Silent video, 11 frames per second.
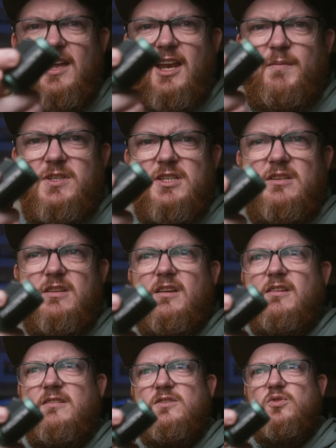let me just
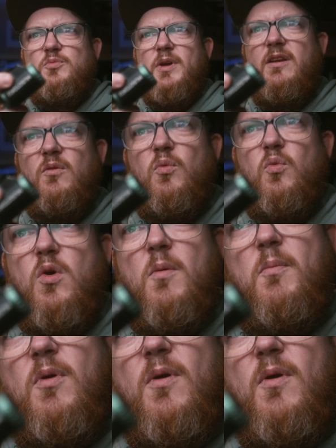zoom in. Womp.